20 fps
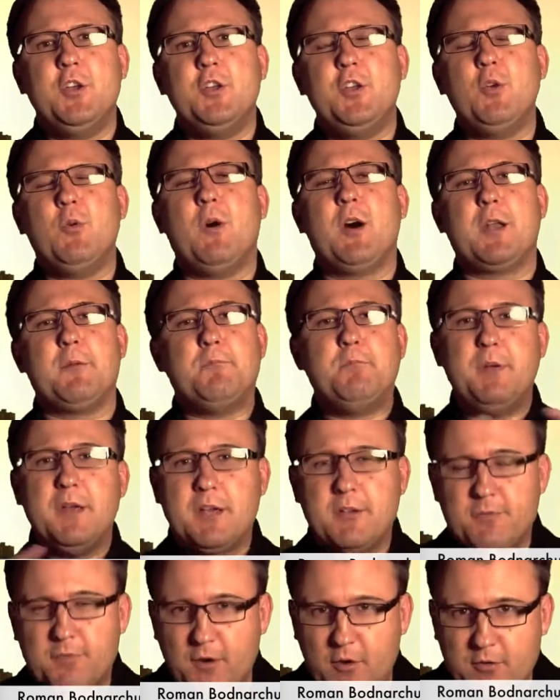You want a
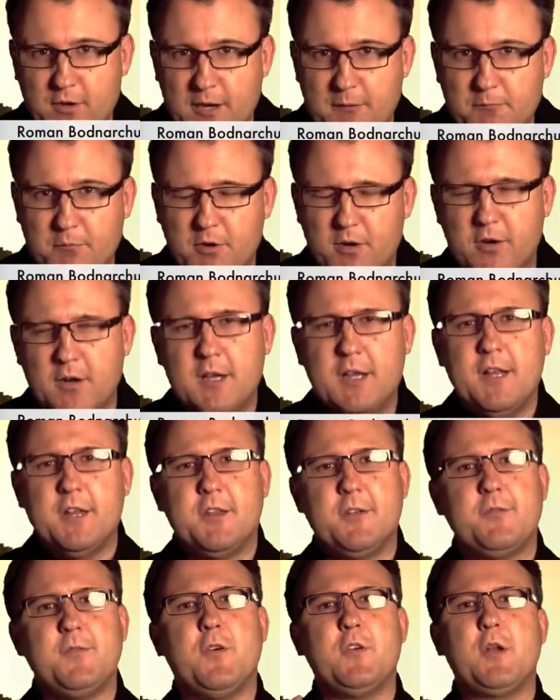big phone number.
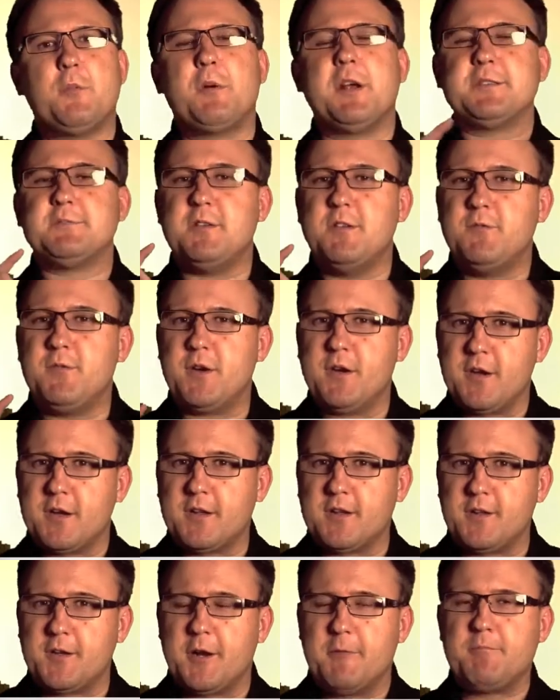The phone number has to be very
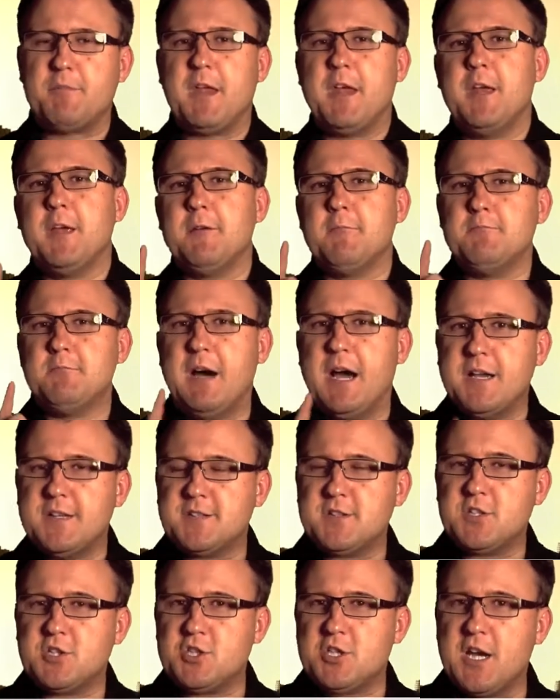clear. My
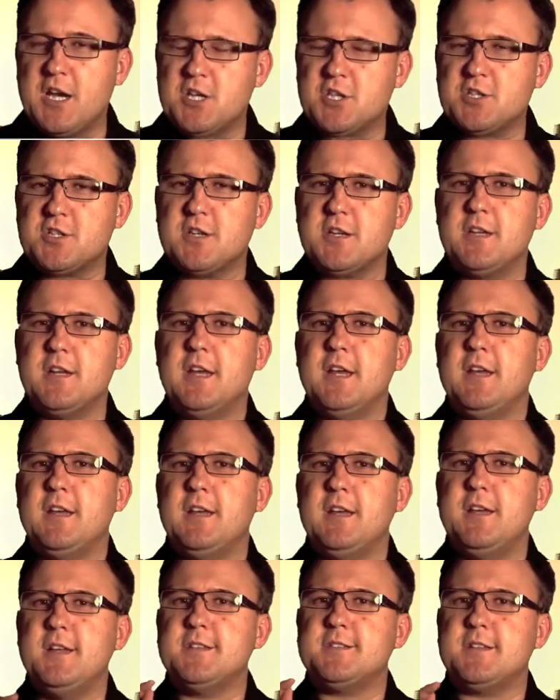suggestion
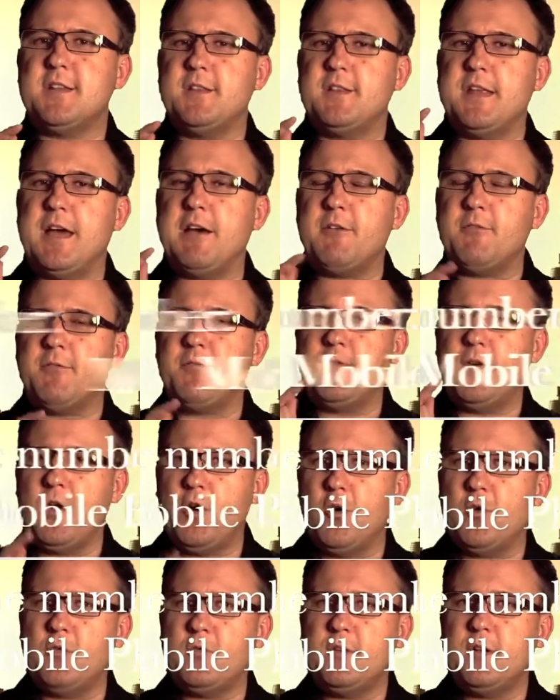is that
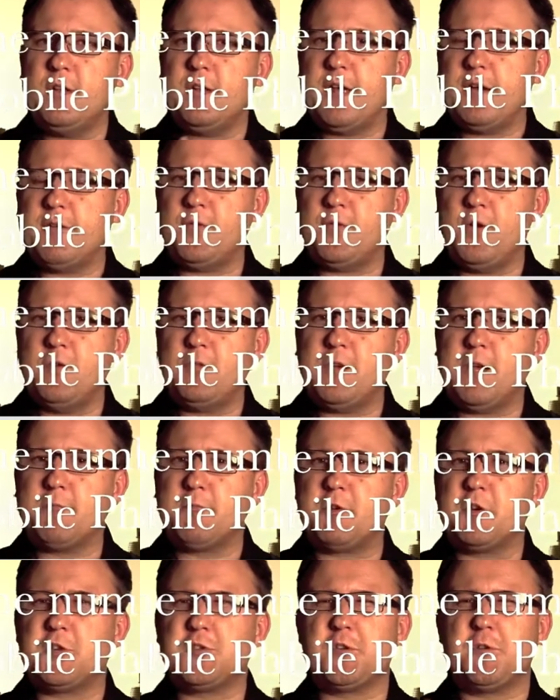phone
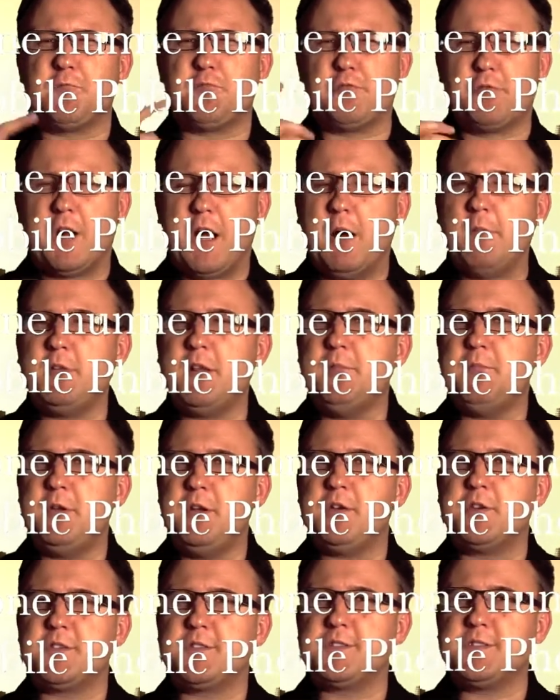number should probably
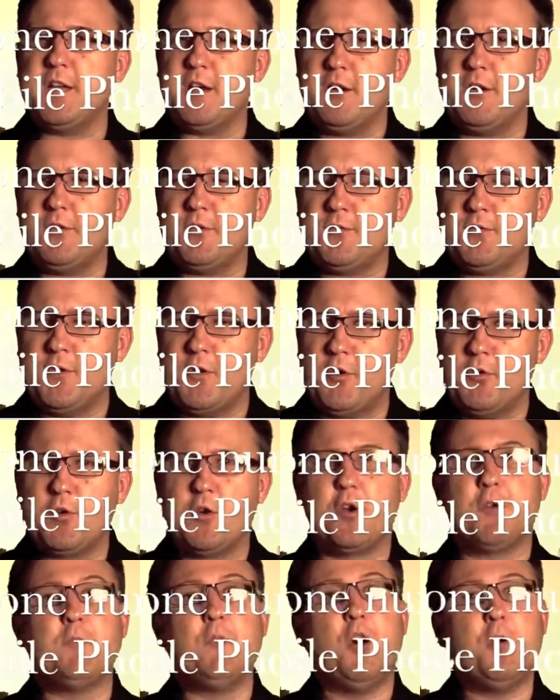be your cell phone
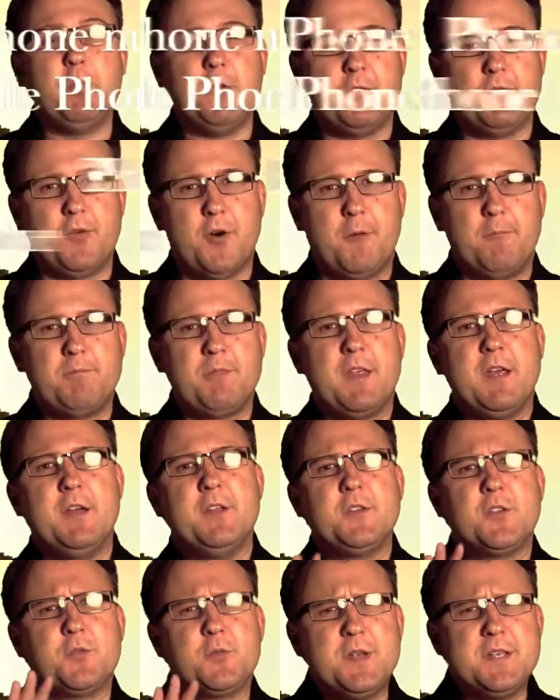or your mobile phone.
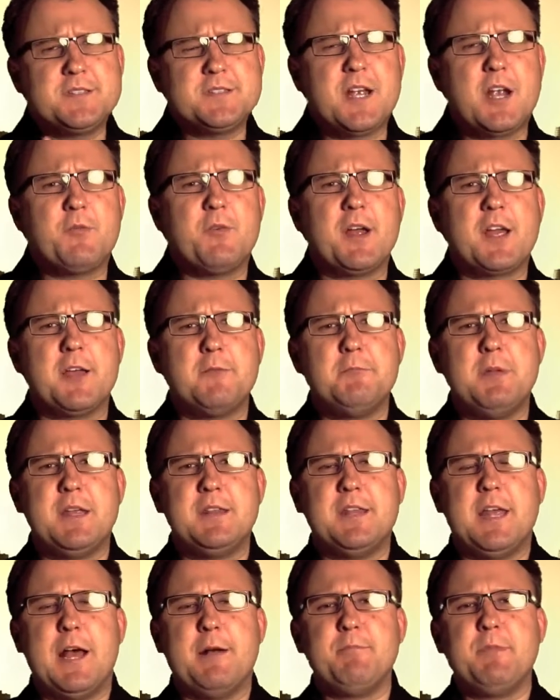The reason I
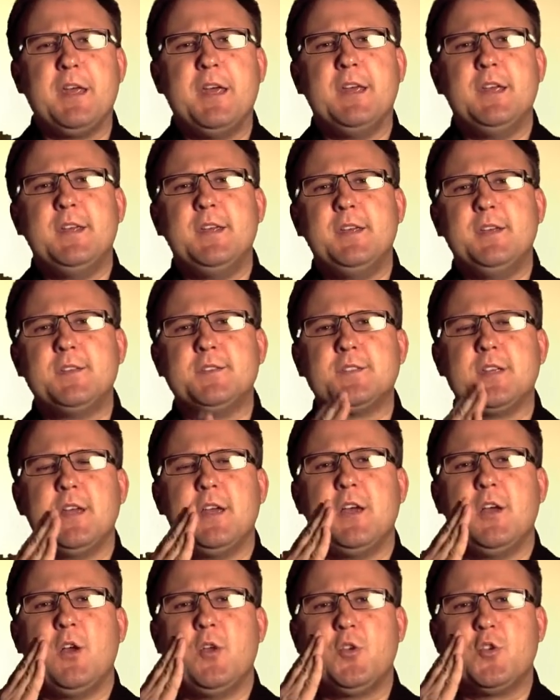recommend that is
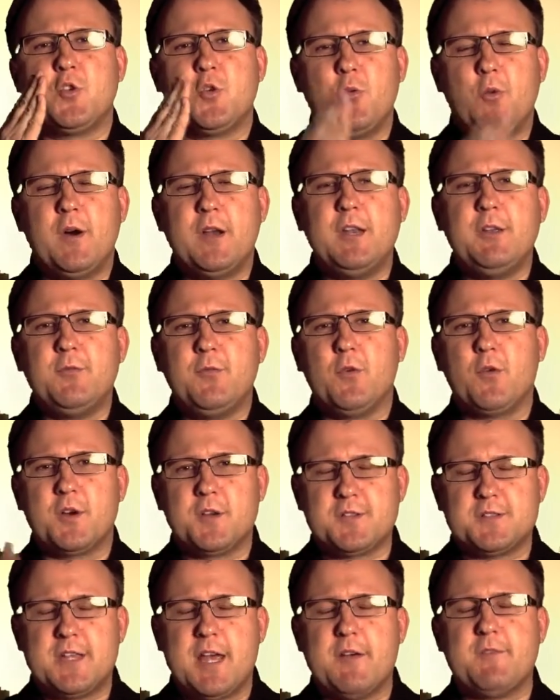
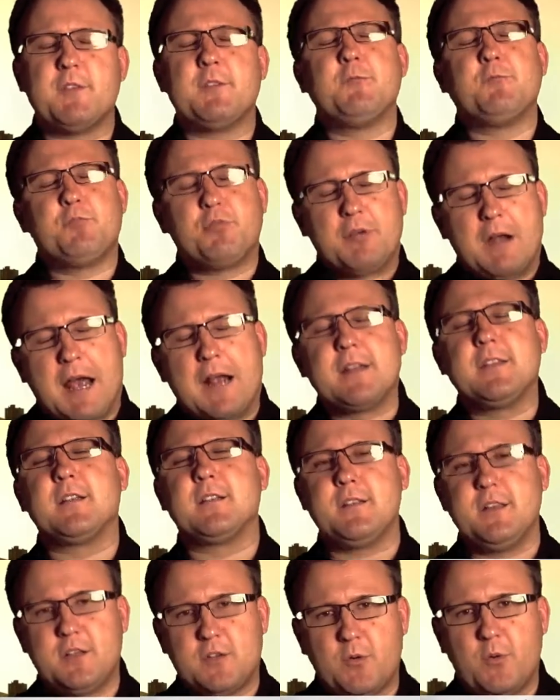24/7,
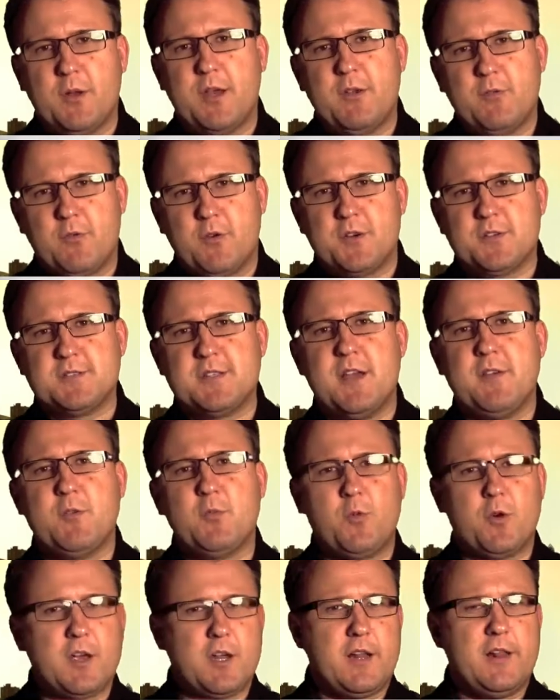practically
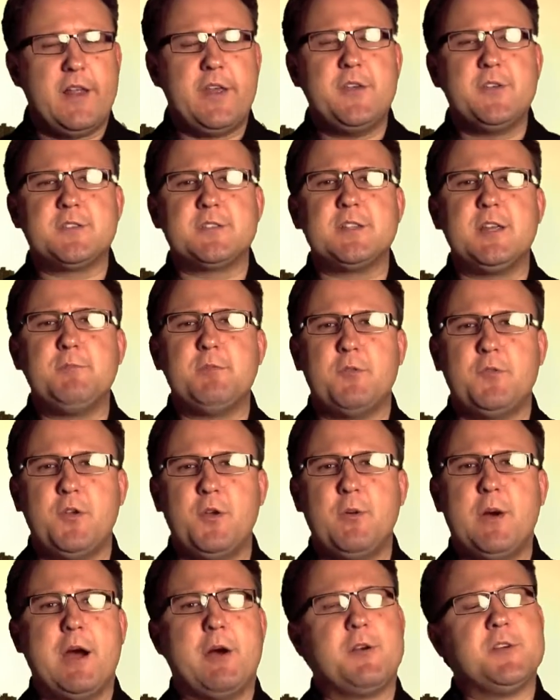24/7. We're going to let you sleep a
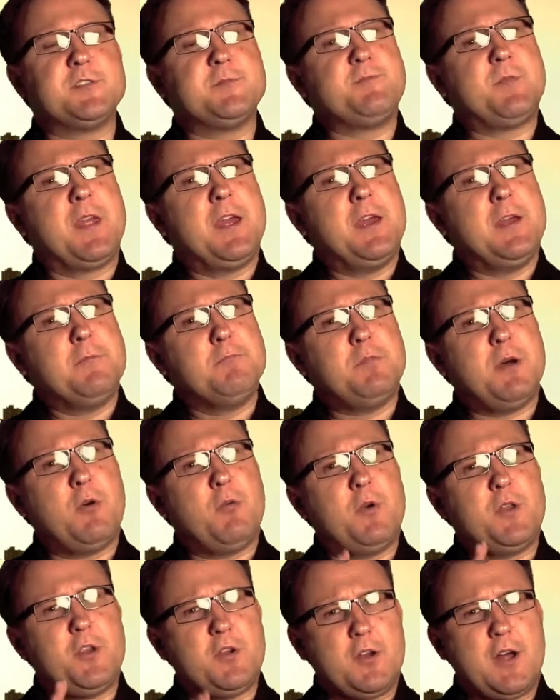few hours.
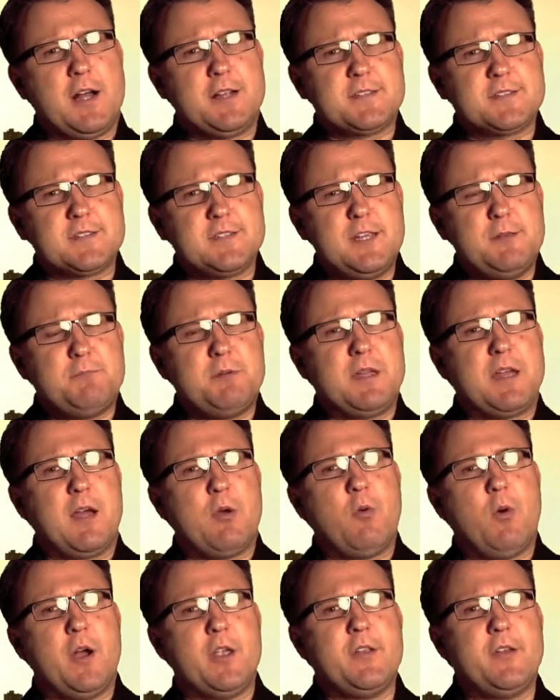But when you're not sleeping,
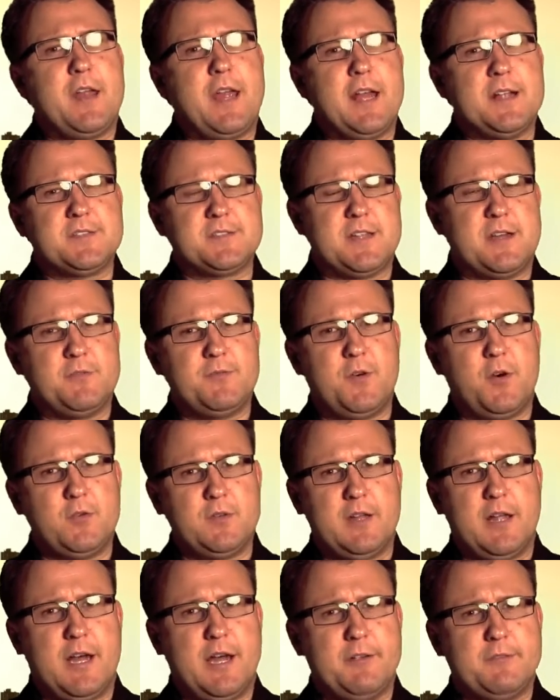I want you to answer that
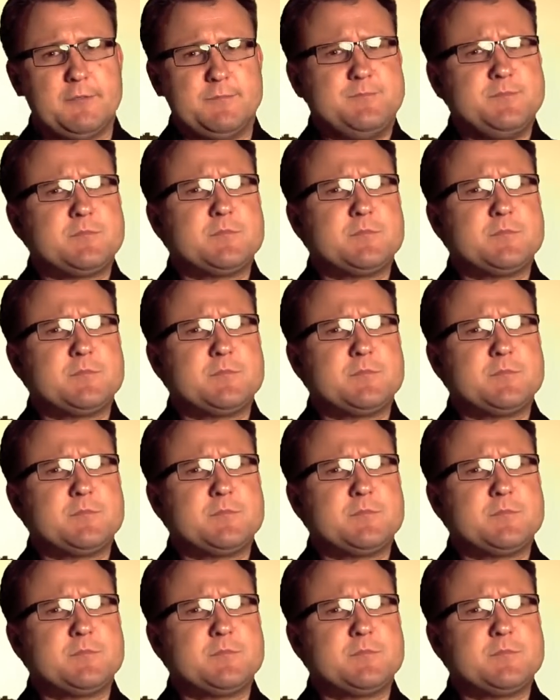phone live.